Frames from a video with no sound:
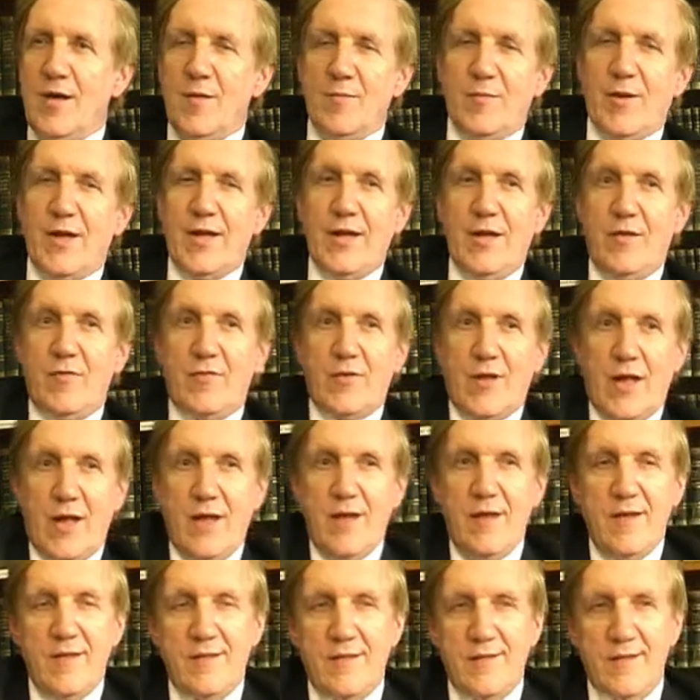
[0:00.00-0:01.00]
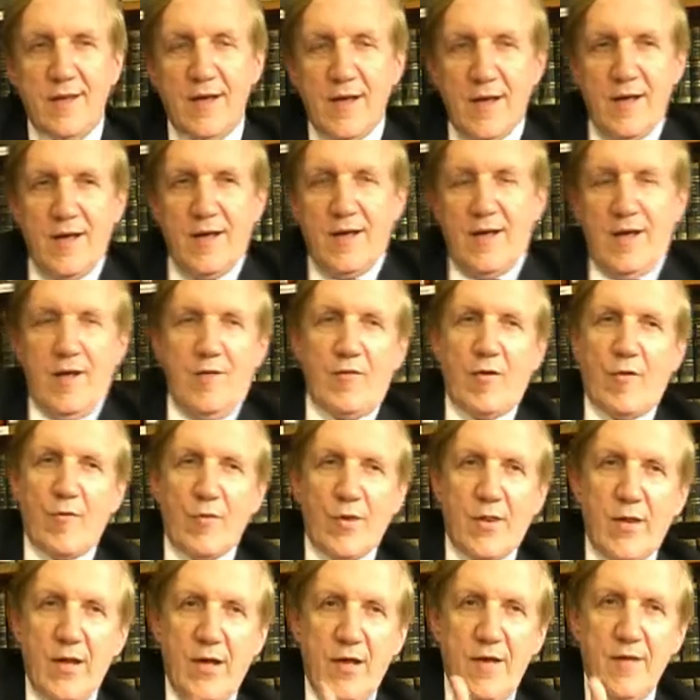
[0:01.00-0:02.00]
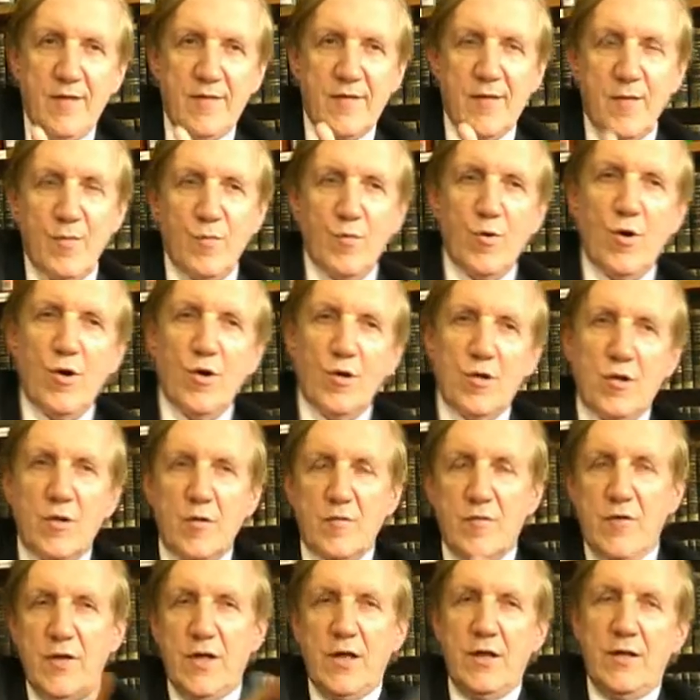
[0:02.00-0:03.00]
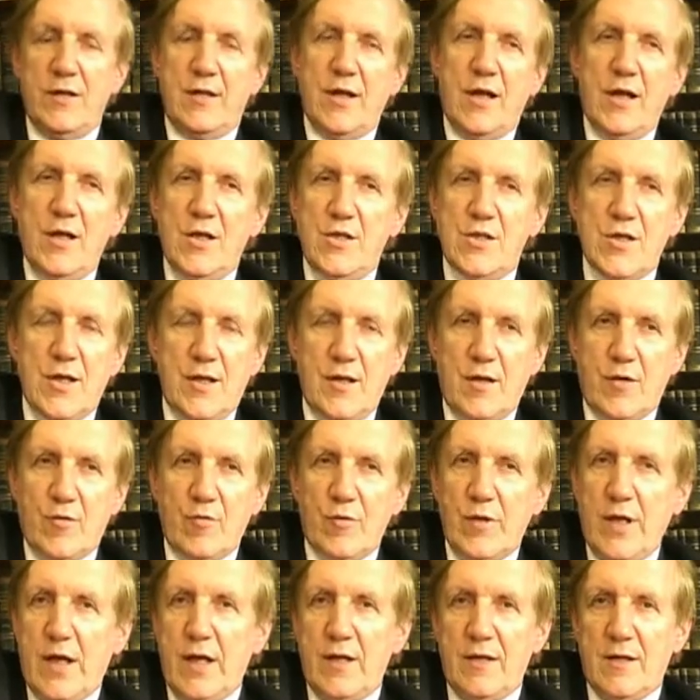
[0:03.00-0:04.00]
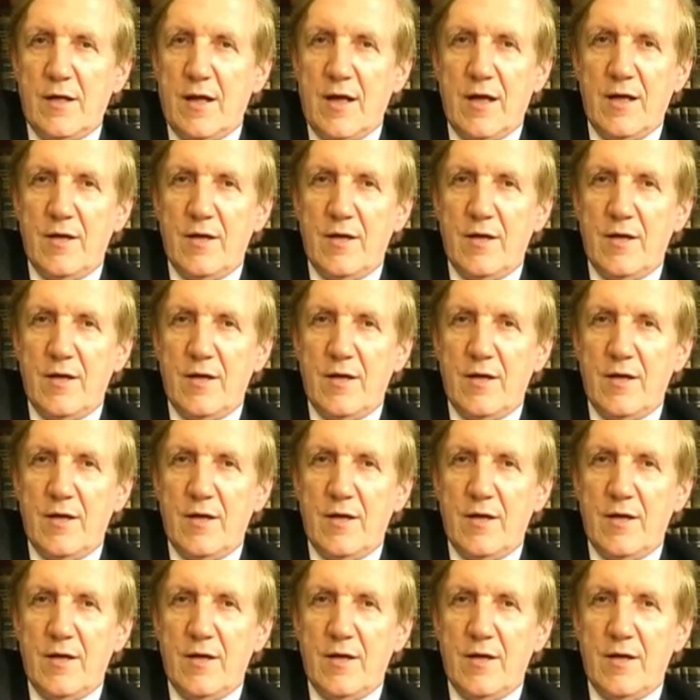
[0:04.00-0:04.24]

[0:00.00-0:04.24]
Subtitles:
But if everything is the work of an intelligent creator,